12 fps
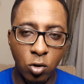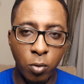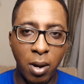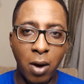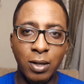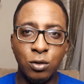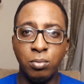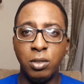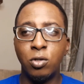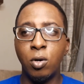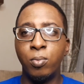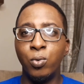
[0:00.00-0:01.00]
your power to
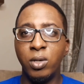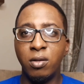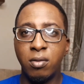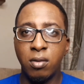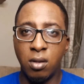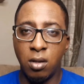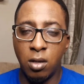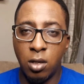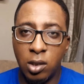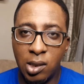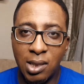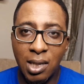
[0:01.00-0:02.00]
meet up with
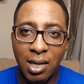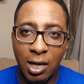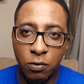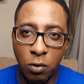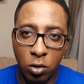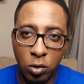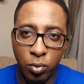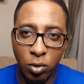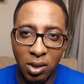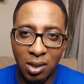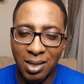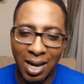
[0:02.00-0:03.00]
the deadlines for those
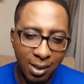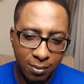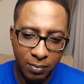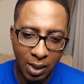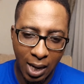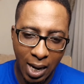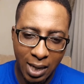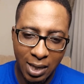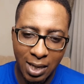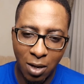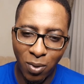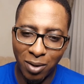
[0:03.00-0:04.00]
projects. And
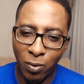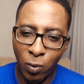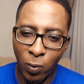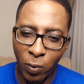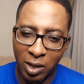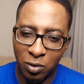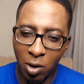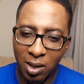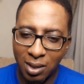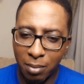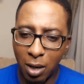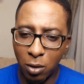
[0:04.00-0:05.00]
here we're
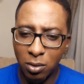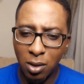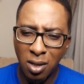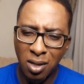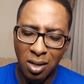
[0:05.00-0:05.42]
talking about,